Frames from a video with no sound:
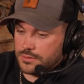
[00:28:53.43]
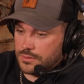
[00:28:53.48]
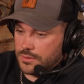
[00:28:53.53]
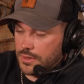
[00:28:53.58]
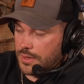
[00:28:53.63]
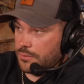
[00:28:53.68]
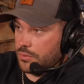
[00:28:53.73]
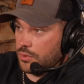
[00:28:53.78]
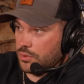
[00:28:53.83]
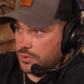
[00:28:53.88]

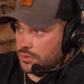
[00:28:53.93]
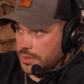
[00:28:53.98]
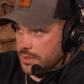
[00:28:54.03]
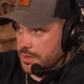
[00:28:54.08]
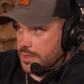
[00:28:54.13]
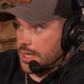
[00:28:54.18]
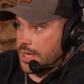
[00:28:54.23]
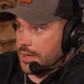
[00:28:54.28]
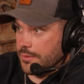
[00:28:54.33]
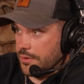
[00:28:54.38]
I pulled the
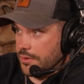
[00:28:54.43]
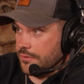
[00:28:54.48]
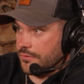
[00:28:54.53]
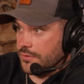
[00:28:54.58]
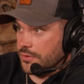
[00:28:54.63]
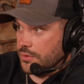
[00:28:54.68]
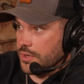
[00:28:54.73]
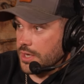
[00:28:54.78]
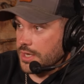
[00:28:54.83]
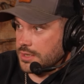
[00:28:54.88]
camera a
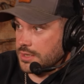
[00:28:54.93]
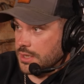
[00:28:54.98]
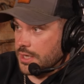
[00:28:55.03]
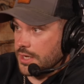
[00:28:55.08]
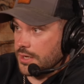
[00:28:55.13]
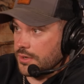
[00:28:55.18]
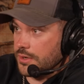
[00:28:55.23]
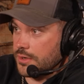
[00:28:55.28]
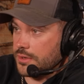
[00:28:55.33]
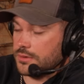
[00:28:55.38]
few days
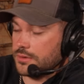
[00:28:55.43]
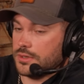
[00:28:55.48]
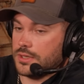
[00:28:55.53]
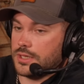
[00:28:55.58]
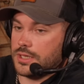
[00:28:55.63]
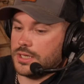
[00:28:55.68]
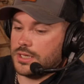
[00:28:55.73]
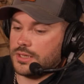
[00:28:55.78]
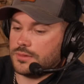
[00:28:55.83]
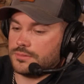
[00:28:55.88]
later
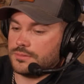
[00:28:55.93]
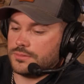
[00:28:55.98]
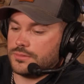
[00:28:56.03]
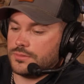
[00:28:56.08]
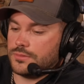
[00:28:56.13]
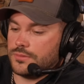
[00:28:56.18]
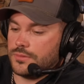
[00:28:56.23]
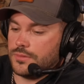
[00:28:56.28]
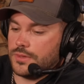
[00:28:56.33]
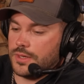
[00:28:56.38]
um,
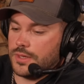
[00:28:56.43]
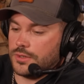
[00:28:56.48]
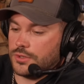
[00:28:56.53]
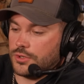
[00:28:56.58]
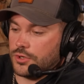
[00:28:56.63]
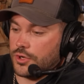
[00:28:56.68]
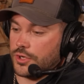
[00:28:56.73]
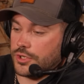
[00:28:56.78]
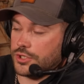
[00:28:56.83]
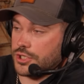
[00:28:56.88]

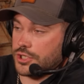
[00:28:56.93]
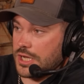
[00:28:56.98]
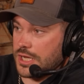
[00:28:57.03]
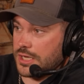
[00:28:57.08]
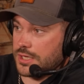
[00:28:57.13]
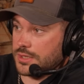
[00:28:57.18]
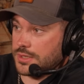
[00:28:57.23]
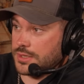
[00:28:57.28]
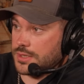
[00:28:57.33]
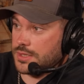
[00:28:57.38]
during
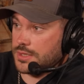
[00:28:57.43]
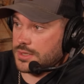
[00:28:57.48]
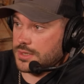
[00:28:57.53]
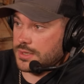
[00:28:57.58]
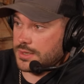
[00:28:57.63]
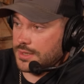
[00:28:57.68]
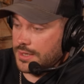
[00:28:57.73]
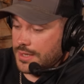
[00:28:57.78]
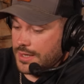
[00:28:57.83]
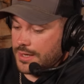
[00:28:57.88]
shotgun season.